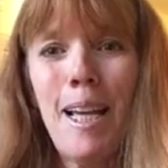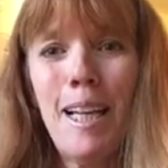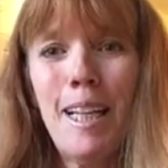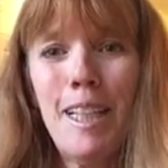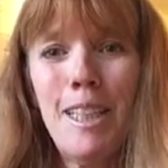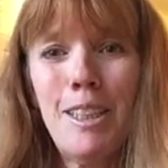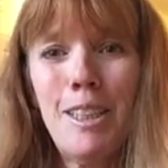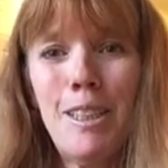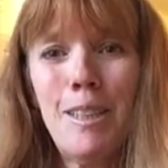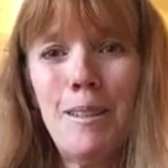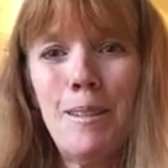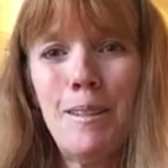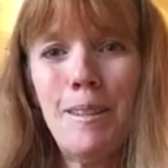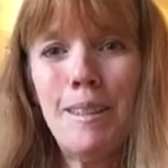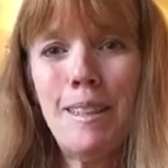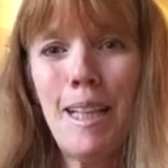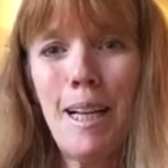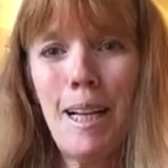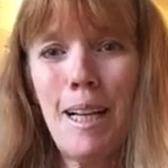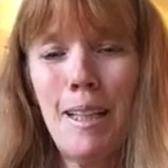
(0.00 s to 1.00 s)
Issues
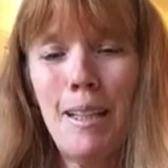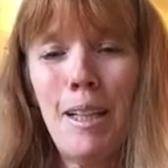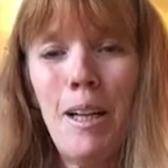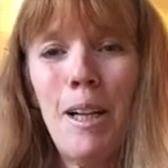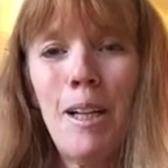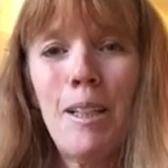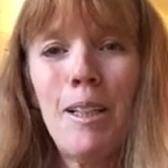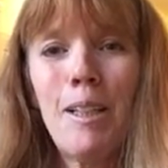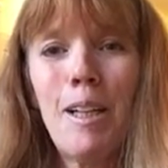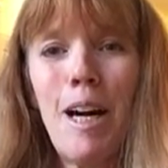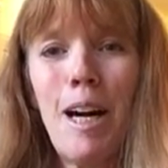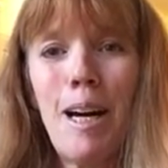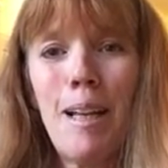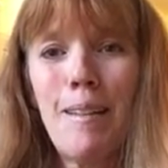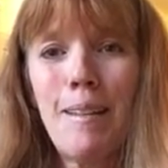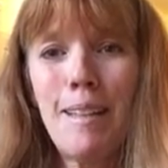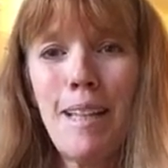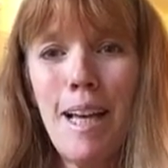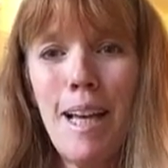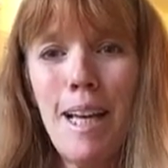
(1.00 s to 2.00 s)
that got
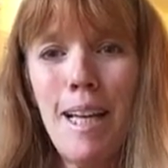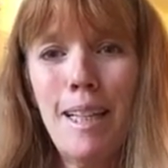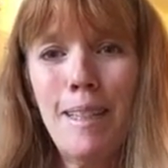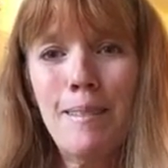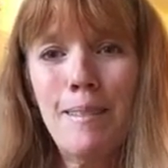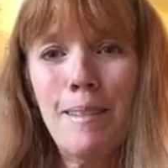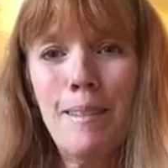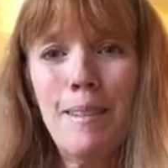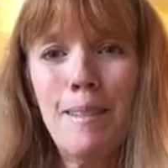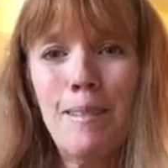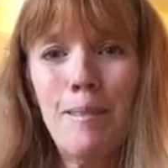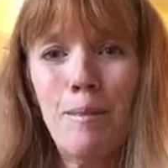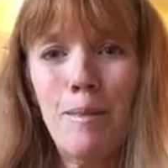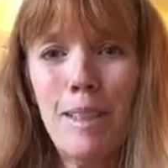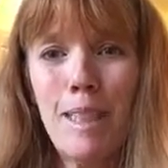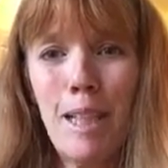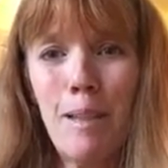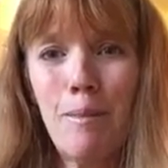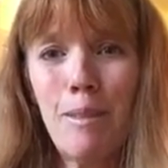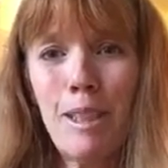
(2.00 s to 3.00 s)
then,
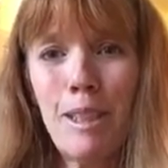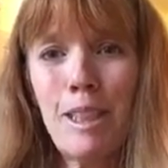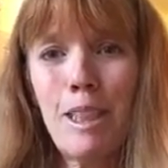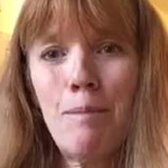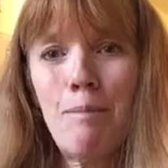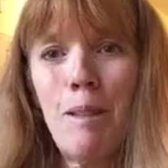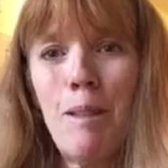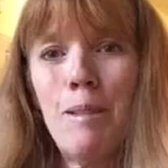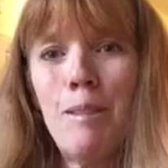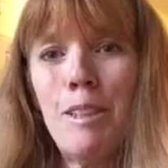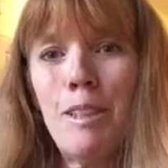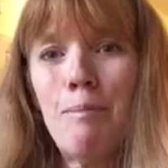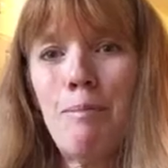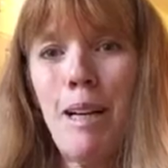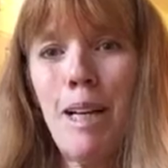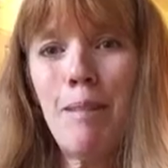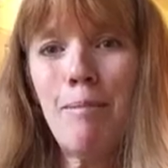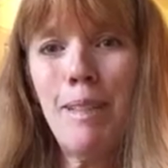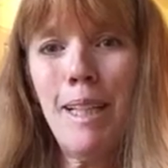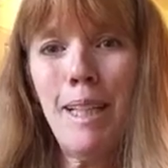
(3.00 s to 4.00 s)
when they were exposed
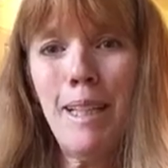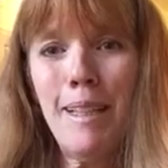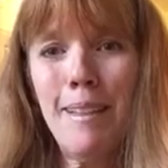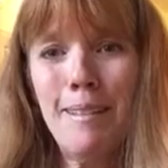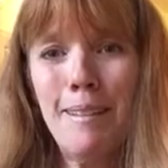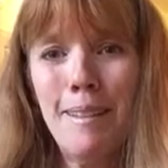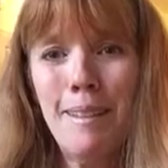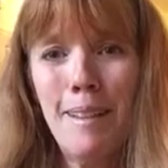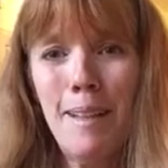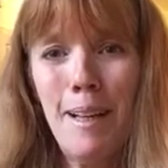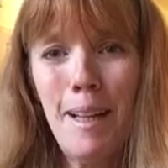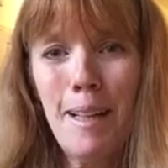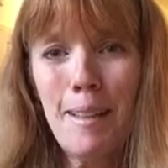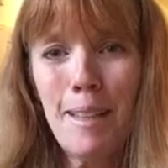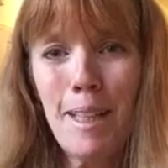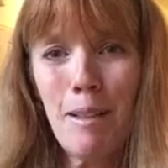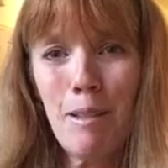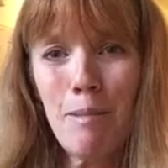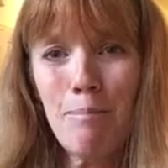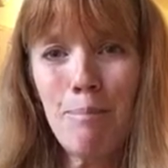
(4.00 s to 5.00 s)
by me,
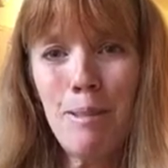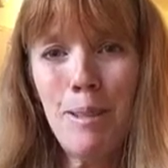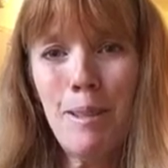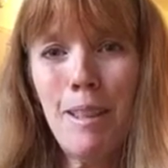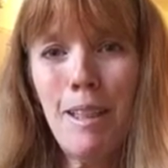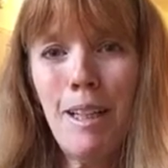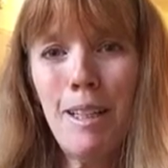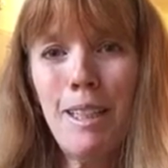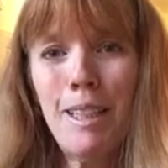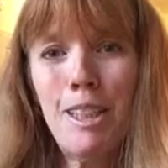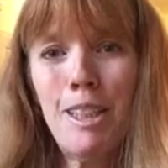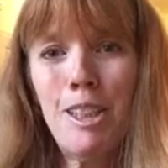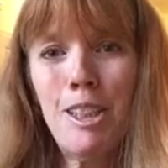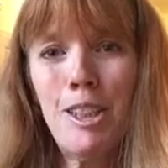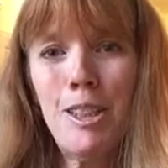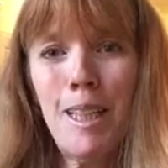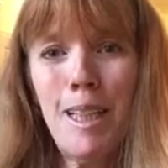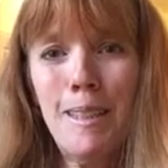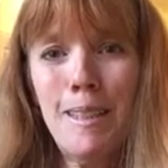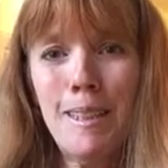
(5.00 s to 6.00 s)
they were put on an
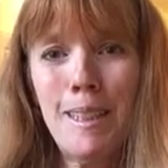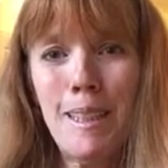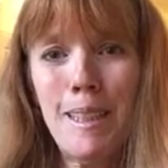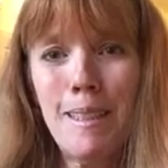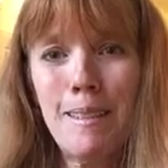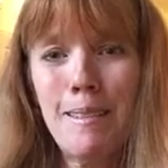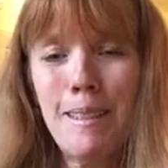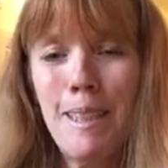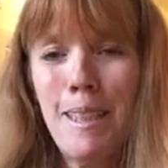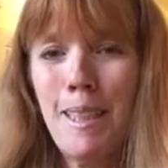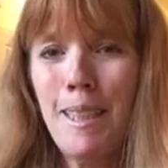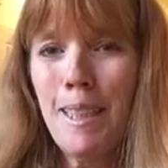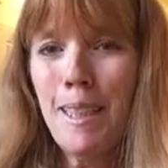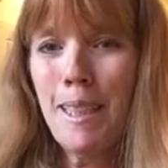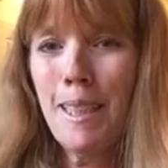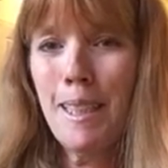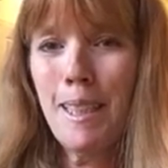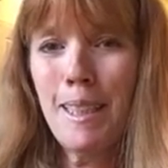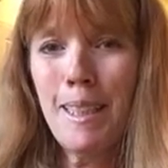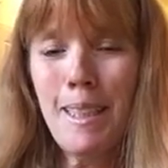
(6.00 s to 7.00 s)
agenda
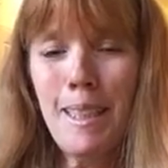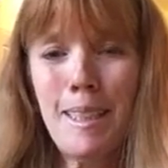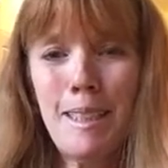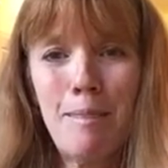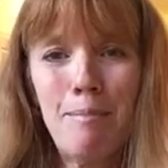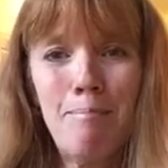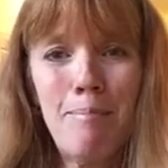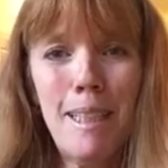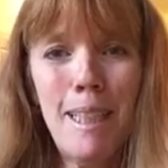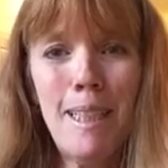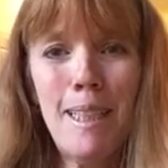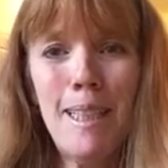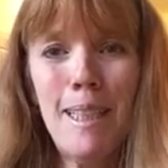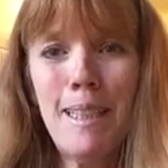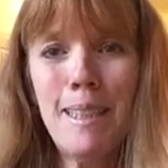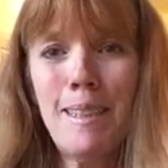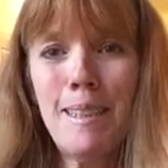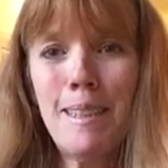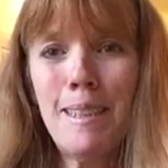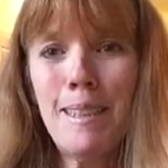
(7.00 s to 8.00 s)
in these
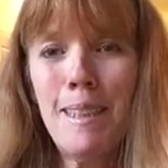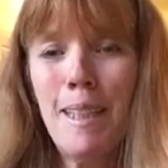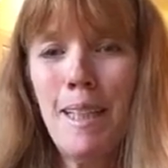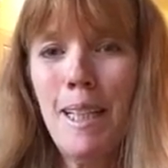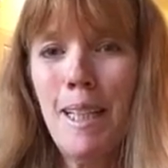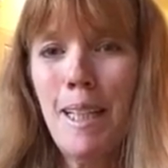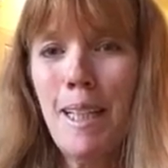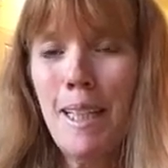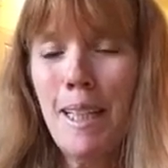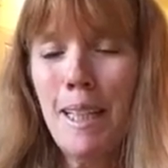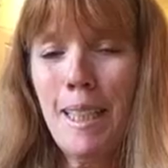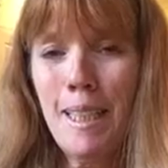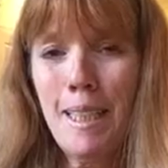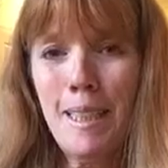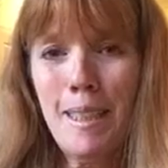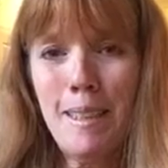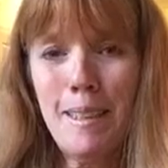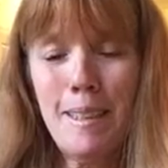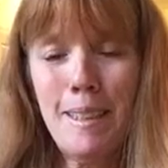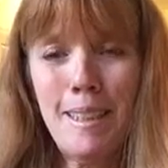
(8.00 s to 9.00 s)
meetings
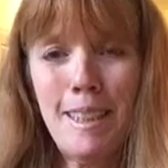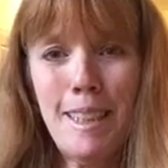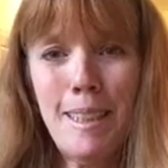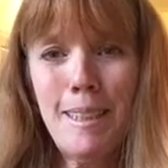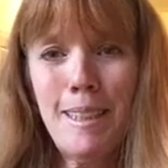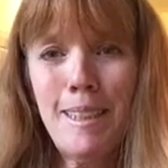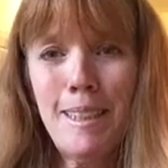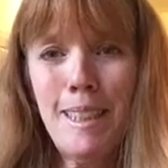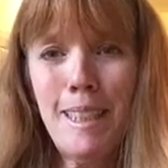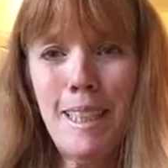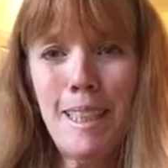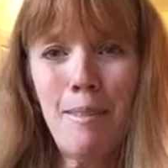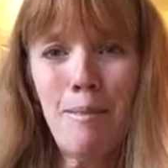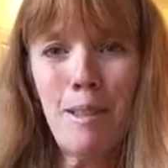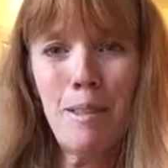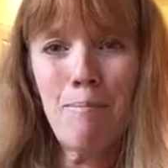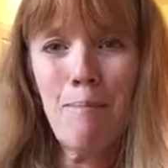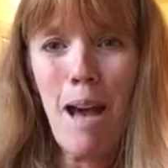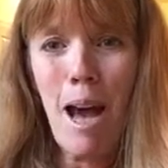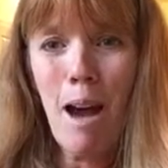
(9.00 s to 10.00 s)
in D.C.
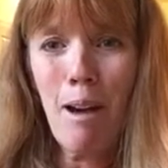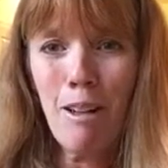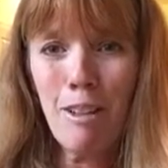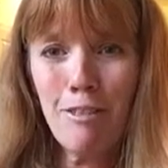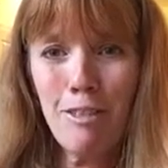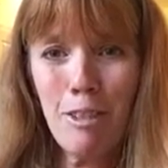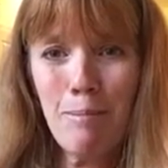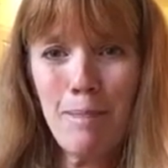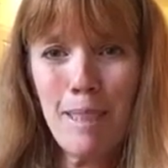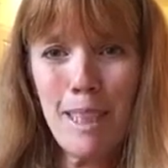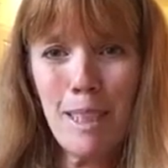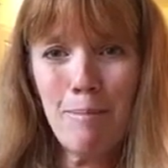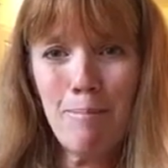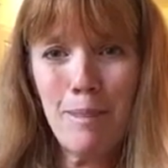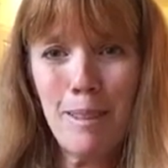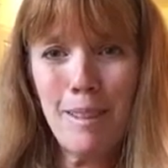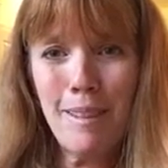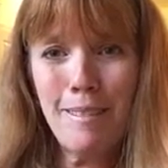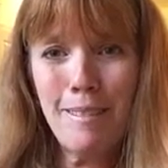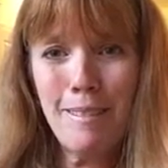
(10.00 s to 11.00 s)
with powerful
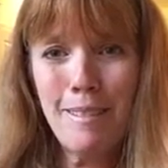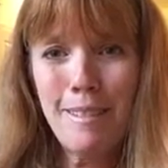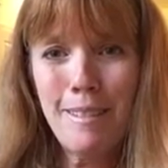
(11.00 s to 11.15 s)
people.